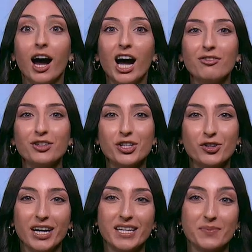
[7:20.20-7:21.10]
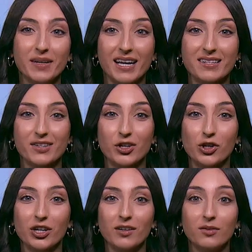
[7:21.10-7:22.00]
After your trade has been
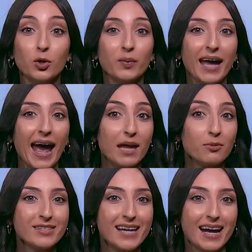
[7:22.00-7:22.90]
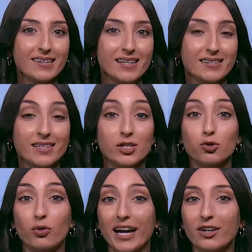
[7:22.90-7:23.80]
executed, you'll be able to access the
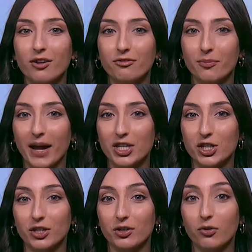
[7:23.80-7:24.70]
trade confirmation